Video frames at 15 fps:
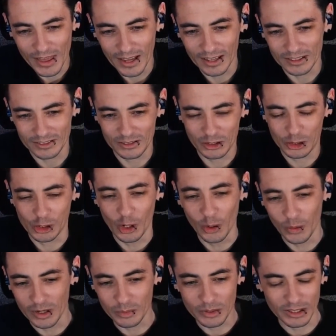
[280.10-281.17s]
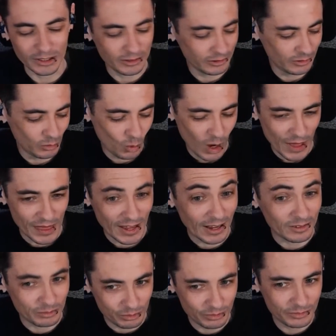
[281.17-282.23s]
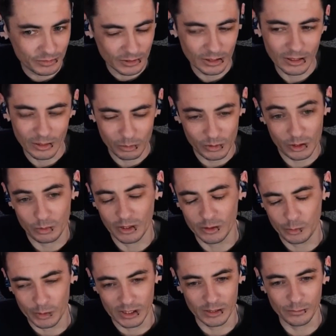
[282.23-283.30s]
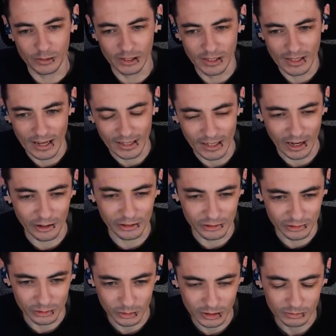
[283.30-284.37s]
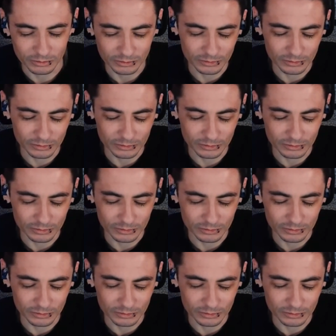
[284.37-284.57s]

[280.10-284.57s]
that show in particular, and why that specifically that character as well?